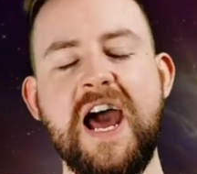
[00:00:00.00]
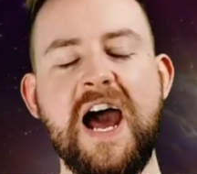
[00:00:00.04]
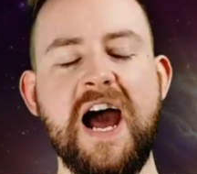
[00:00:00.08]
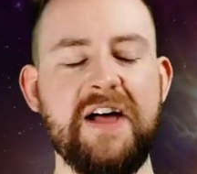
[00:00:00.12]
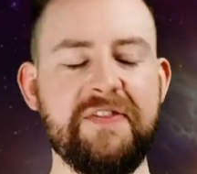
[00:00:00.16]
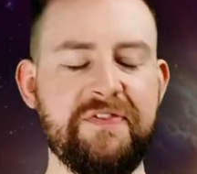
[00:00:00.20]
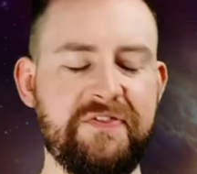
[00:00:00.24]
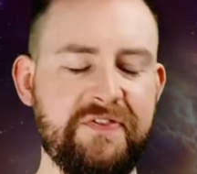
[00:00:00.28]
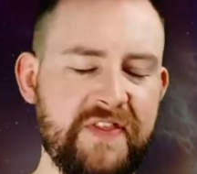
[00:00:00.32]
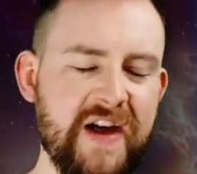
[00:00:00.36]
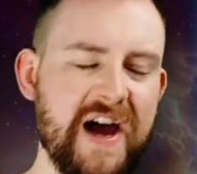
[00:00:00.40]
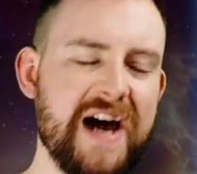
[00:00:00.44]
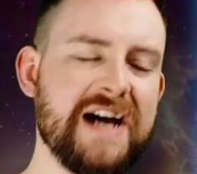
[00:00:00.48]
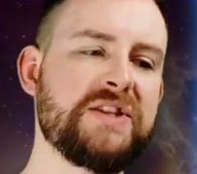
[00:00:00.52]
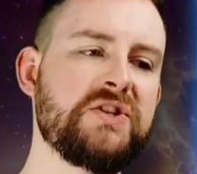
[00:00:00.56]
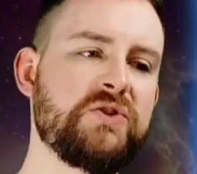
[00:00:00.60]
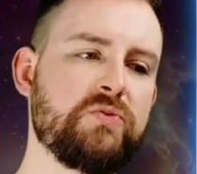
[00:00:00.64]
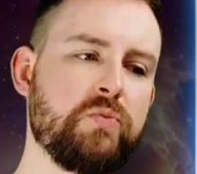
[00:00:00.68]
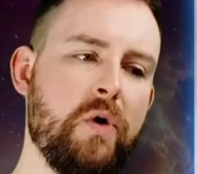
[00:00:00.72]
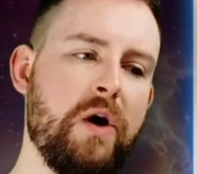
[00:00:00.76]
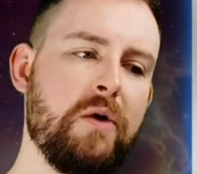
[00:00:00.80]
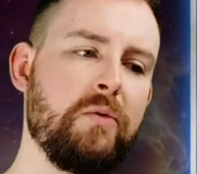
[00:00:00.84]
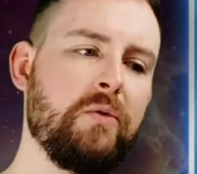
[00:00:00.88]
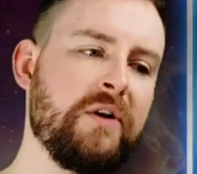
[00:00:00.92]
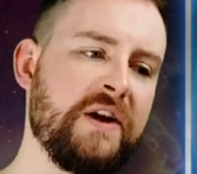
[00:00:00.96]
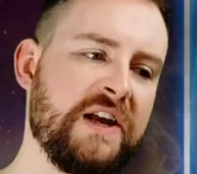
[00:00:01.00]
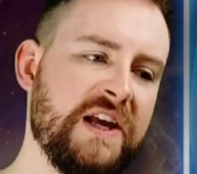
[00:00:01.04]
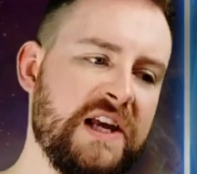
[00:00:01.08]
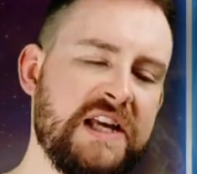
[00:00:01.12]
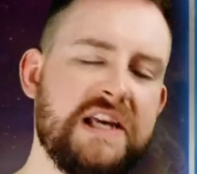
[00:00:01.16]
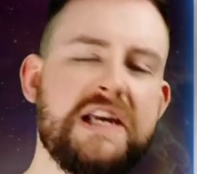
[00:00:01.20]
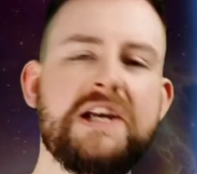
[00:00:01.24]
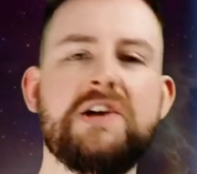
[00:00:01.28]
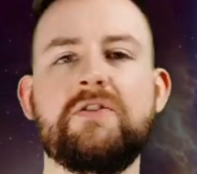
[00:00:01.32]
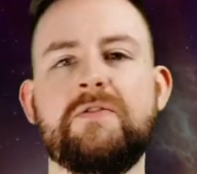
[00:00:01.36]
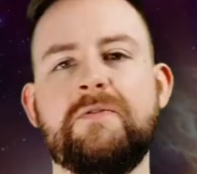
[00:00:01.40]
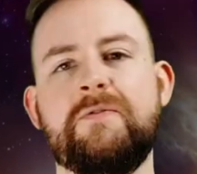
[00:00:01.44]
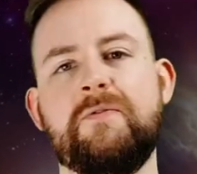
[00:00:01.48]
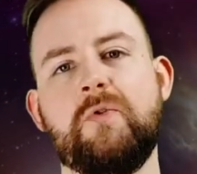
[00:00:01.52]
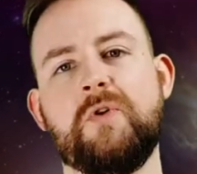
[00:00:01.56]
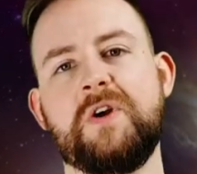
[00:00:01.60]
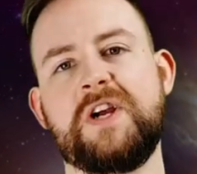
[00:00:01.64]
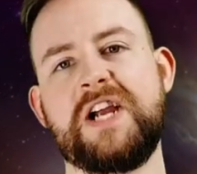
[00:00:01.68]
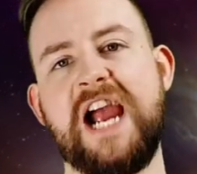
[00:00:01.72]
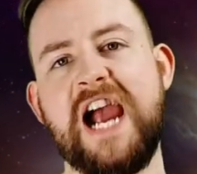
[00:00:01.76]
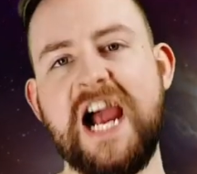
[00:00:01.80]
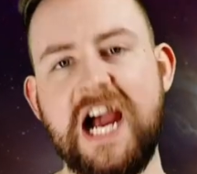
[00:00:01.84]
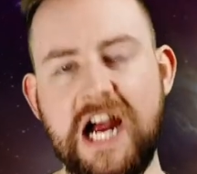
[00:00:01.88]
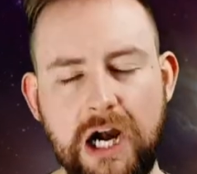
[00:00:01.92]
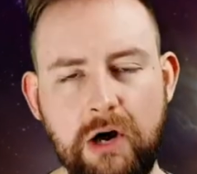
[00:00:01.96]
And that's what we're here for.
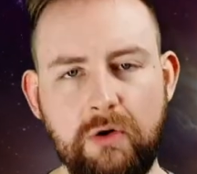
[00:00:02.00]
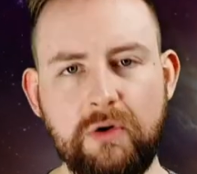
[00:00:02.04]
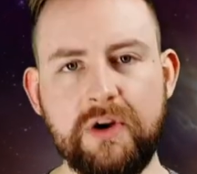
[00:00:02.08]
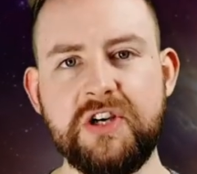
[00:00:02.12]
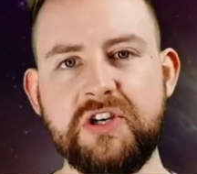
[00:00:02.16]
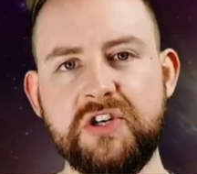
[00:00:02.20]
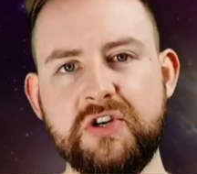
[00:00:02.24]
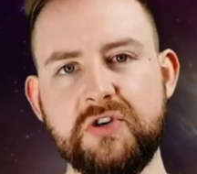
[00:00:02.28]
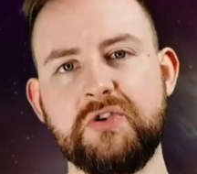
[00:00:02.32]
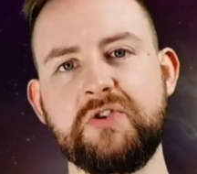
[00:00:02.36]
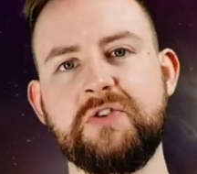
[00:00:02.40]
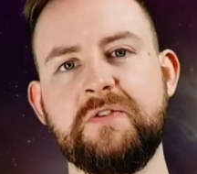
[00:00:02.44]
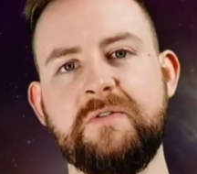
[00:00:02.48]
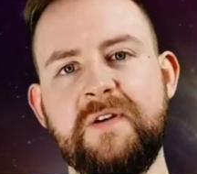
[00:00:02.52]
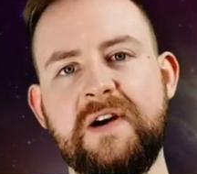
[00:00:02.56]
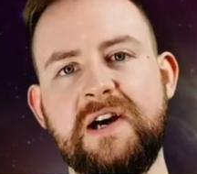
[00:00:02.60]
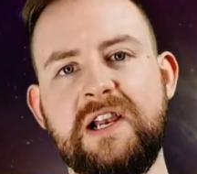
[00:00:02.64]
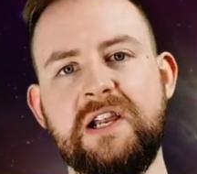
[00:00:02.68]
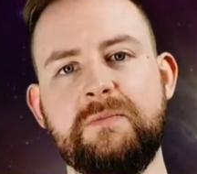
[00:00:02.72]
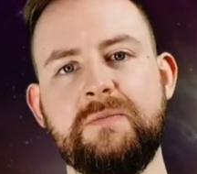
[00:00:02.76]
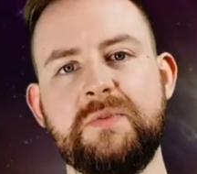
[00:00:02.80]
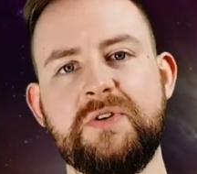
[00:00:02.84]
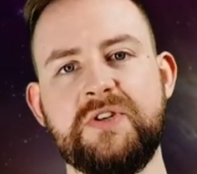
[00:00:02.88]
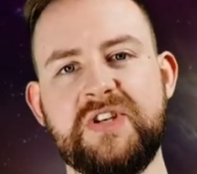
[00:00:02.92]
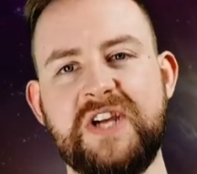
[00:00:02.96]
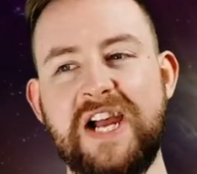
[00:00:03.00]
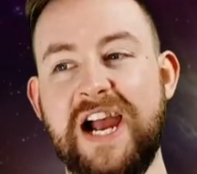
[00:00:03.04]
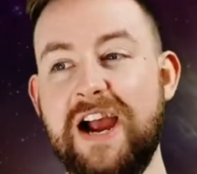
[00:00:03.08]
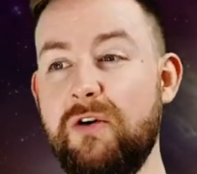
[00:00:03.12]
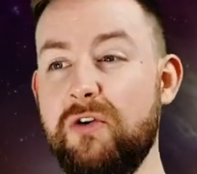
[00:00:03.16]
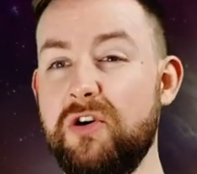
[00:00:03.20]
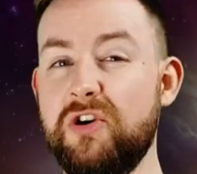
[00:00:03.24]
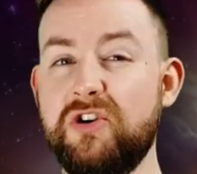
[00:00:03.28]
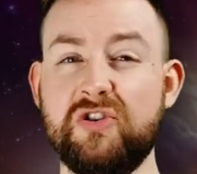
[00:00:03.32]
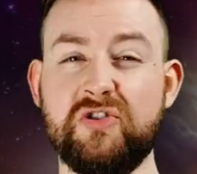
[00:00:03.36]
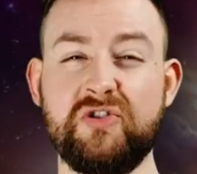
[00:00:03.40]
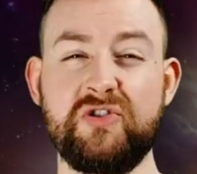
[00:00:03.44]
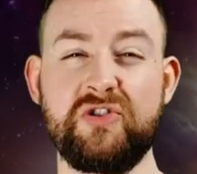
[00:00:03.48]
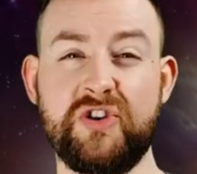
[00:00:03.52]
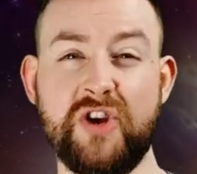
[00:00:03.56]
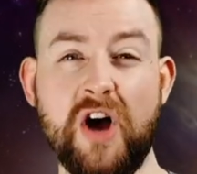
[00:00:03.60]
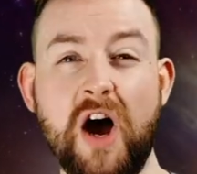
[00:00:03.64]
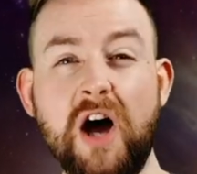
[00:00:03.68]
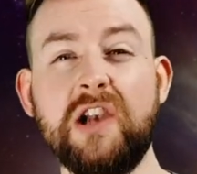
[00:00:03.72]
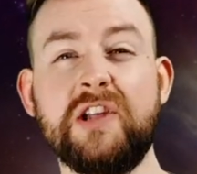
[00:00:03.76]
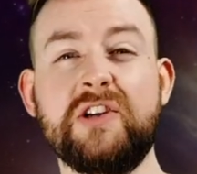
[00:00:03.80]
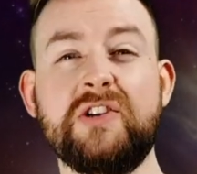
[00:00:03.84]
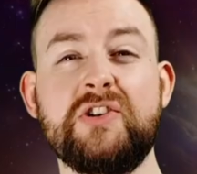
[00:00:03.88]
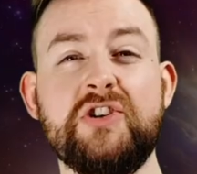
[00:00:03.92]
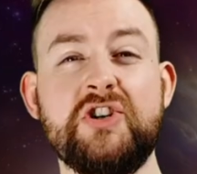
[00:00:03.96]
Character development, character
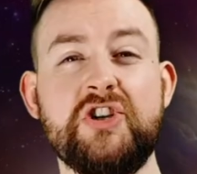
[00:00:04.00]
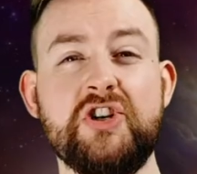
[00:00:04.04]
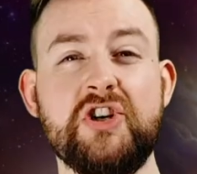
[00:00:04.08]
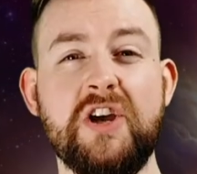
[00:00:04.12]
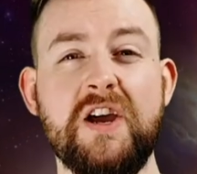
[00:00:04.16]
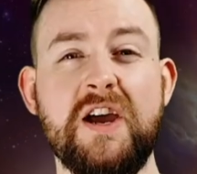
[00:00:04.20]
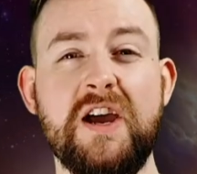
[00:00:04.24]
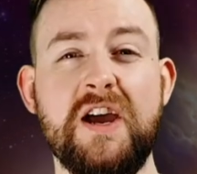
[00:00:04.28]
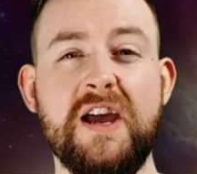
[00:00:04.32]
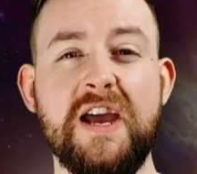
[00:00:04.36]
knowledge